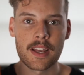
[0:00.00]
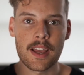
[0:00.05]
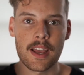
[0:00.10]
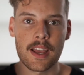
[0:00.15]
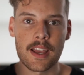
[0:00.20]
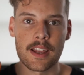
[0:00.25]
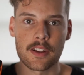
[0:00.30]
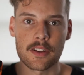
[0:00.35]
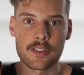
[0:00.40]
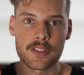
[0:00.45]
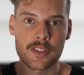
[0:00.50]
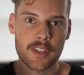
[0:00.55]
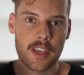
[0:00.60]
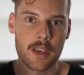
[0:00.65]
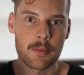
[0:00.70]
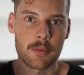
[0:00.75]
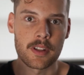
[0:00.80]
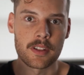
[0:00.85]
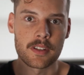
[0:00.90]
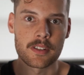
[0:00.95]
and I just
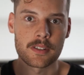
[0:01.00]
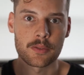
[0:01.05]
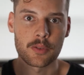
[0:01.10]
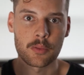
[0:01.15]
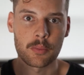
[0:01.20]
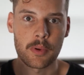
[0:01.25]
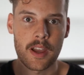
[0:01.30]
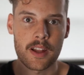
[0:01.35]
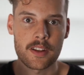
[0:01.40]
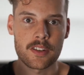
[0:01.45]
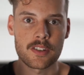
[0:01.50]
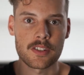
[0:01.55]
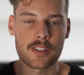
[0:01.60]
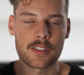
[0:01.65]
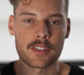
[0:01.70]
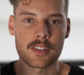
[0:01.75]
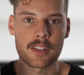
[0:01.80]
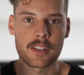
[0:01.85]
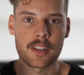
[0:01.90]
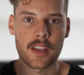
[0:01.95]
keep it in this little pouch
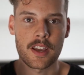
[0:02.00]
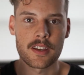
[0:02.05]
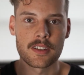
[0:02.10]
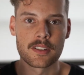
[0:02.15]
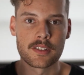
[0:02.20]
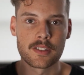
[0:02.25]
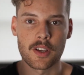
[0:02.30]
just in case.